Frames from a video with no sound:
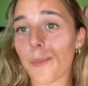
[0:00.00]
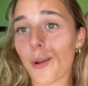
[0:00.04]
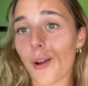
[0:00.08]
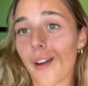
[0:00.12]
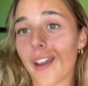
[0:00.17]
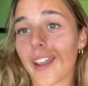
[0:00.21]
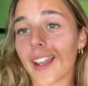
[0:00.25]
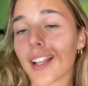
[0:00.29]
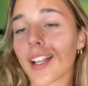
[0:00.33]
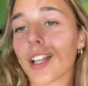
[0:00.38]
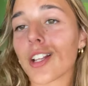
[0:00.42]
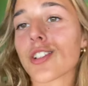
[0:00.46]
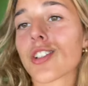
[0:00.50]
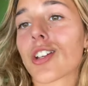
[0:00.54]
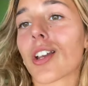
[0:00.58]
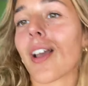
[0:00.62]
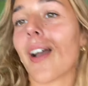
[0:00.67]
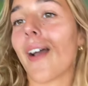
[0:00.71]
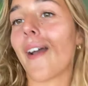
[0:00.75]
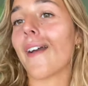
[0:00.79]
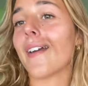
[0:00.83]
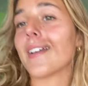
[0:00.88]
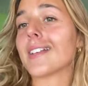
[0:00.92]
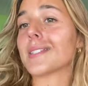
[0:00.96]
going to
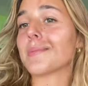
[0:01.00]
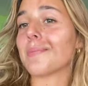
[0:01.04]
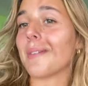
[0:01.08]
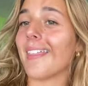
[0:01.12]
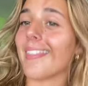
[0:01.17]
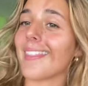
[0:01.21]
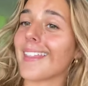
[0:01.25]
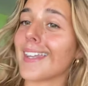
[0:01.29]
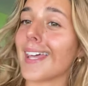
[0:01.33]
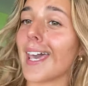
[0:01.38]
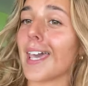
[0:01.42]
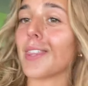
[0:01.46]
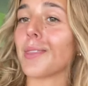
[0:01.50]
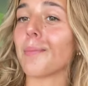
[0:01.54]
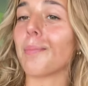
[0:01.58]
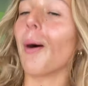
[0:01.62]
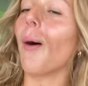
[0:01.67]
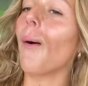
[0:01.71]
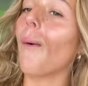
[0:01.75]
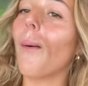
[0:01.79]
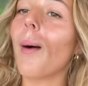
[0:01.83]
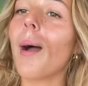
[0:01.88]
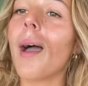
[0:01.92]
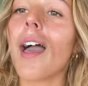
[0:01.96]
go spend the day at the
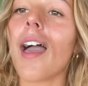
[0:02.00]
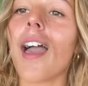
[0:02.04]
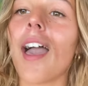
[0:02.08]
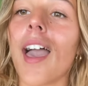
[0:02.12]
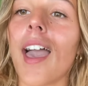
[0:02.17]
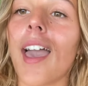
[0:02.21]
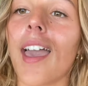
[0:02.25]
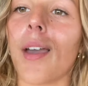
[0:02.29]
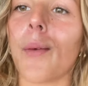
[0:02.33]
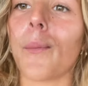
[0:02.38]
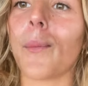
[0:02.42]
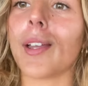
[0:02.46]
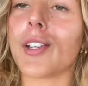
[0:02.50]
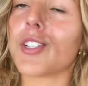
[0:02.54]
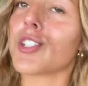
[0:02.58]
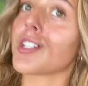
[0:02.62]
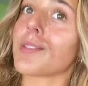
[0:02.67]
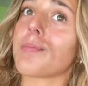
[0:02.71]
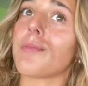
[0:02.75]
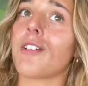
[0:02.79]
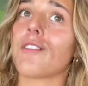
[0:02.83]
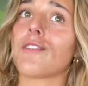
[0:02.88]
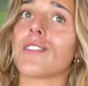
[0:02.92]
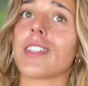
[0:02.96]
pool, and we
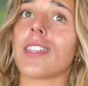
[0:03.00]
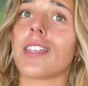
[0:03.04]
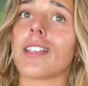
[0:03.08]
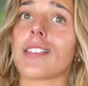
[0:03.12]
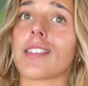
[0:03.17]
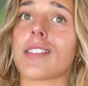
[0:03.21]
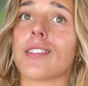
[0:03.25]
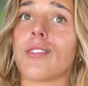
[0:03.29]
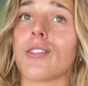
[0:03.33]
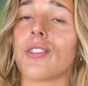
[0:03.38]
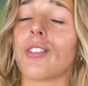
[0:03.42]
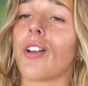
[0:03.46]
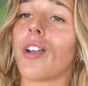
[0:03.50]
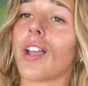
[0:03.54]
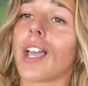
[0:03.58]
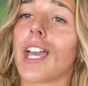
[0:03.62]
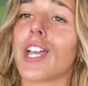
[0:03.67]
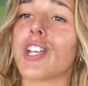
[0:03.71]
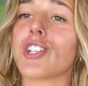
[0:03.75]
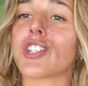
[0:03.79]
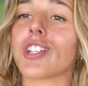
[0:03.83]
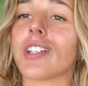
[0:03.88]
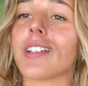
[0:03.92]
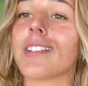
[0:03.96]
just moved to this new
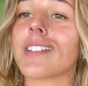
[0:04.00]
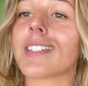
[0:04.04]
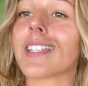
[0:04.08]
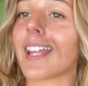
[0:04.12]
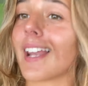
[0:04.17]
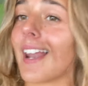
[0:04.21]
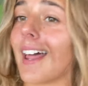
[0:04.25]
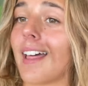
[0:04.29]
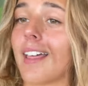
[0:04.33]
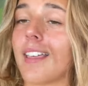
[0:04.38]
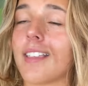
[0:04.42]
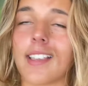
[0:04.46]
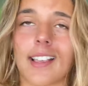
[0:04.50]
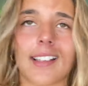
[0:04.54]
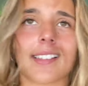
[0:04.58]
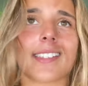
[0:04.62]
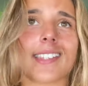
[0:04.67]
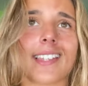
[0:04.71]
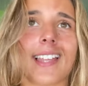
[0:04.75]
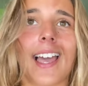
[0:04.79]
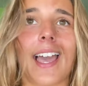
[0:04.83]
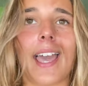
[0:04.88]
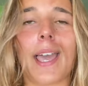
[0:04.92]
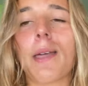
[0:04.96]
location
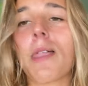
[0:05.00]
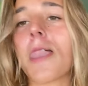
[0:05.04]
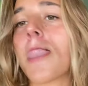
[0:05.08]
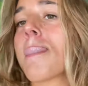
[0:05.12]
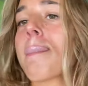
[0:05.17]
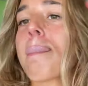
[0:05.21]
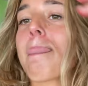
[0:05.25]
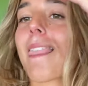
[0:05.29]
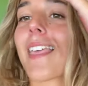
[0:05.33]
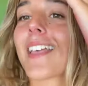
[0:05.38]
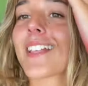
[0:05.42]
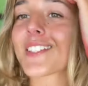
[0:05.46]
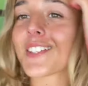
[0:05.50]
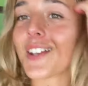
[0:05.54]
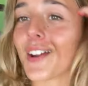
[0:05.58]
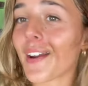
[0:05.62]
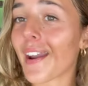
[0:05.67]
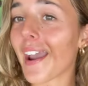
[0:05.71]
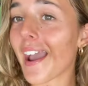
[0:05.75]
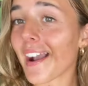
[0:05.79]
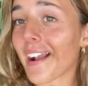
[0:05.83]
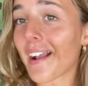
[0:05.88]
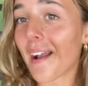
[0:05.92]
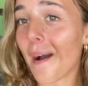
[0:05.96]
yesterday.
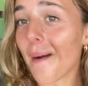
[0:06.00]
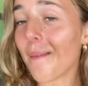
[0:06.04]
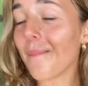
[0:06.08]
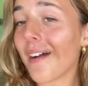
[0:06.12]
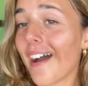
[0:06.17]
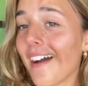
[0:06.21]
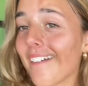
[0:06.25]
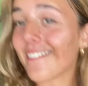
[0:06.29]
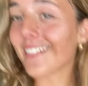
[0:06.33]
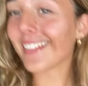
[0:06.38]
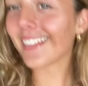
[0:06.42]
So come have a